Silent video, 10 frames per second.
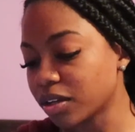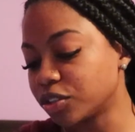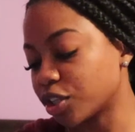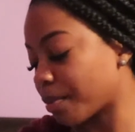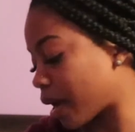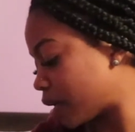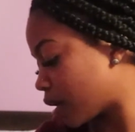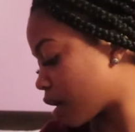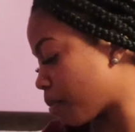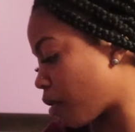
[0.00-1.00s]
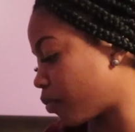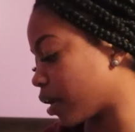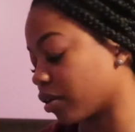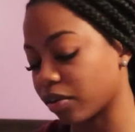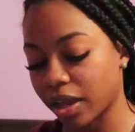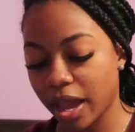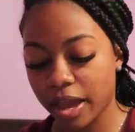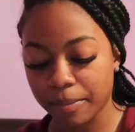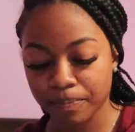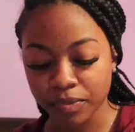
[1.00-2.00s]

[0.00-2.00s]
Jeremiah didn't come over. We got on the game.